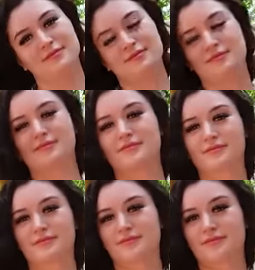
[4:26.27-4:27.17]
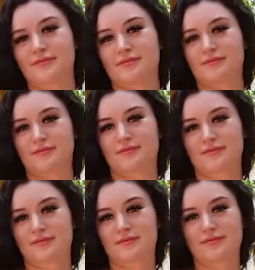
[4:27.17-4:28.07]

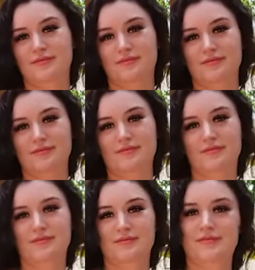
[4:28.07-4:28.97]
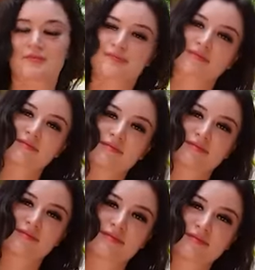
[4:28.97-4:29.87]

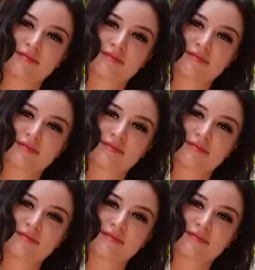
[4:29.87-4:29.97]
[no speech]